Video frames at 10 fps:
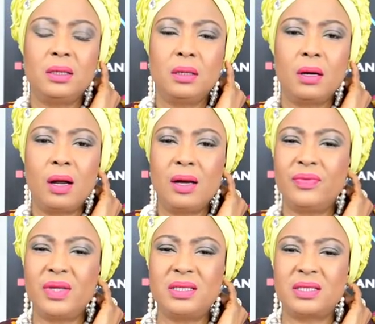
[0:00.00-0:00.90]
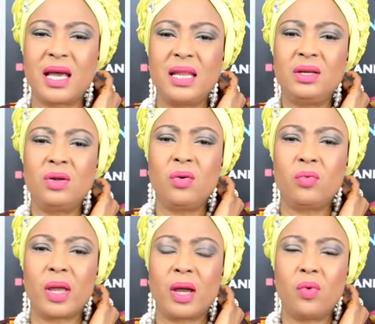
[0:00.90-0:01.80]
all of this is getting
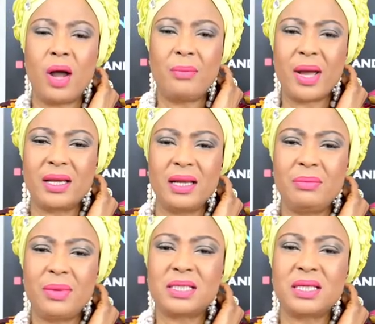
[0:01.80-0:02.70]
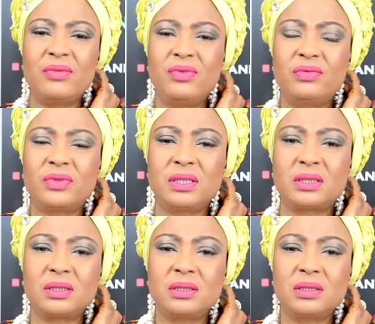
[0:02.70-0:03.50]
nowhere. Why am I killing myself over it?